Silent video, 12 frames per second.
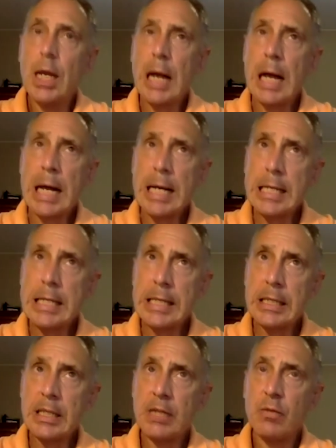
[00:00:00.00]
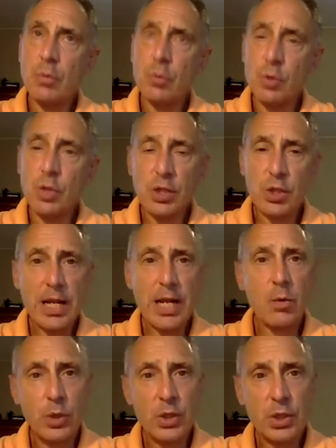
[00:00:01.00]
I think that just now
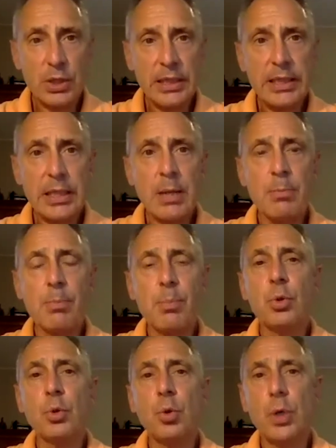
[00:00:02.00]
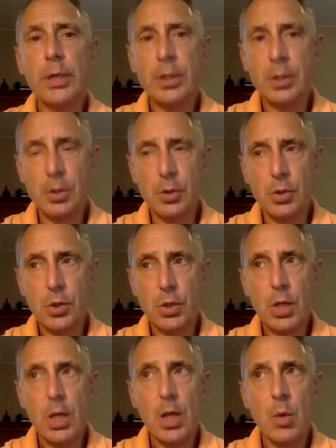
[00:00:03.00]
recently, employers
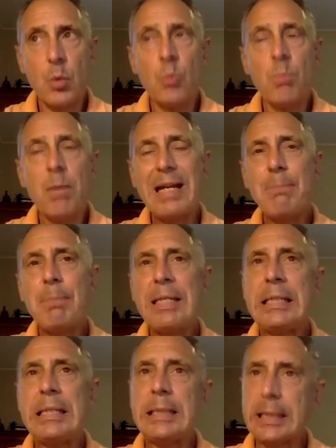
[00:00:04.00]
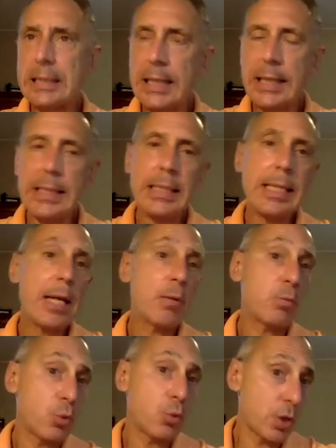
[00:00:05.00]
might be dictating that
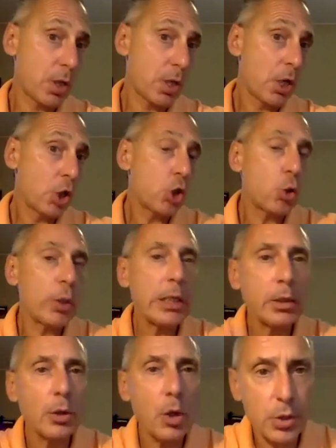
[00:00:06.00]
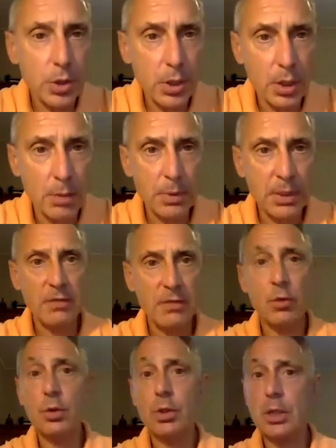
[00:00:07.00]
more. So in a larger company, if you're
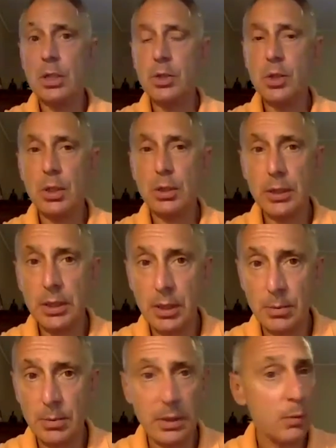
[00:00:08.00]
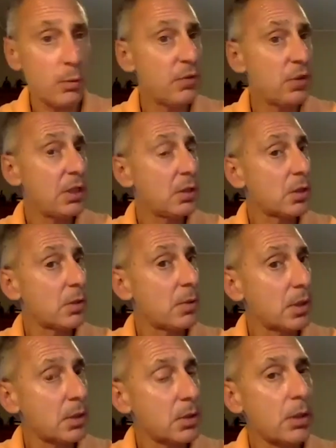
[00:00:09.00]
in a consulting company, like we've seen in some of the
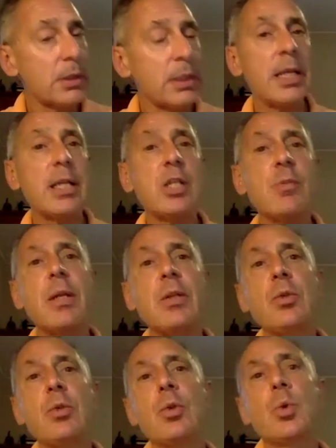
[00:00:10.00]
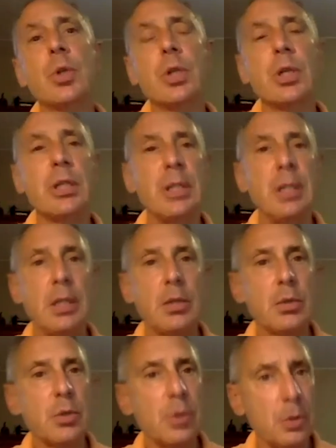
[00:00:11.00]
consulting, they expect you to work a year or
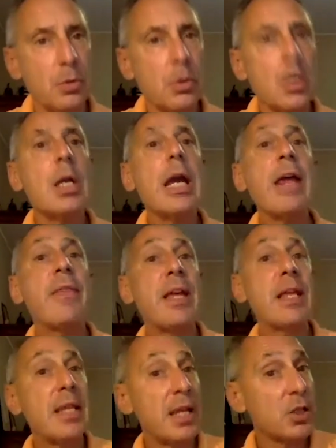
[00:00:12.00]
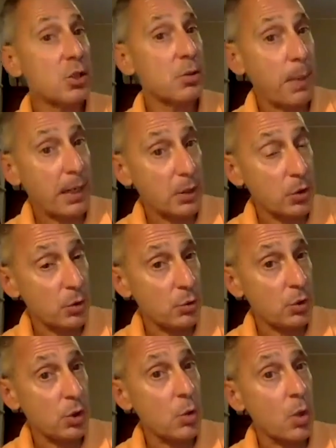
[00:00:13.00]
two, and then they expect you to
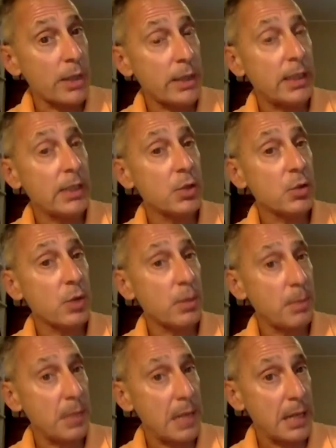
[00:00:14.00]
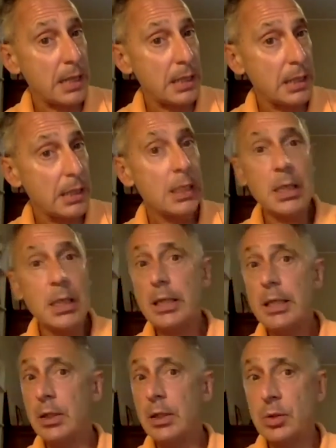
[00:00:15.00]
go on and get your MBA. You
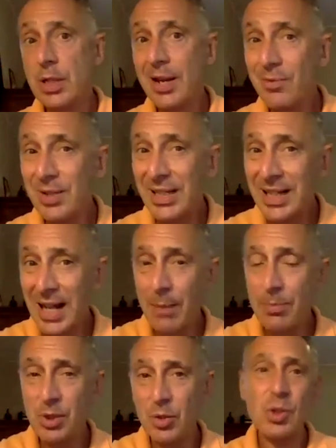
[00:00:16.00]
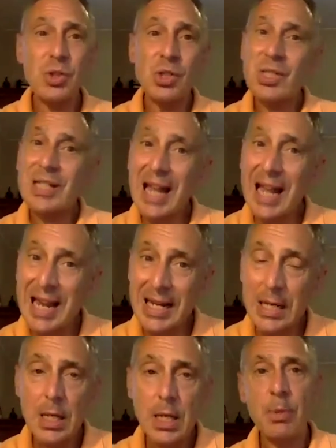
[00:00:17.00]
know, it's not really an option. You could stay,
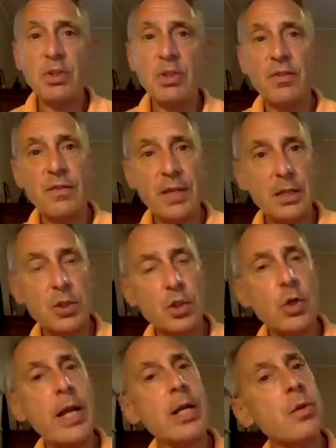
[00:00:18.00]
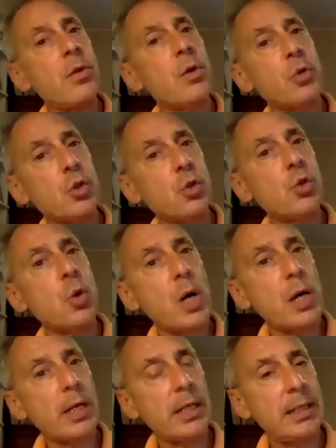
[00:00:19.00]
but the fast track of those who go on
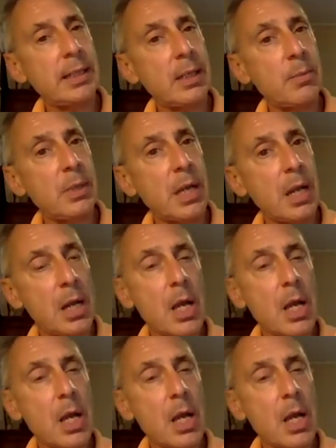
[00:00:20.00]
and get the MBA.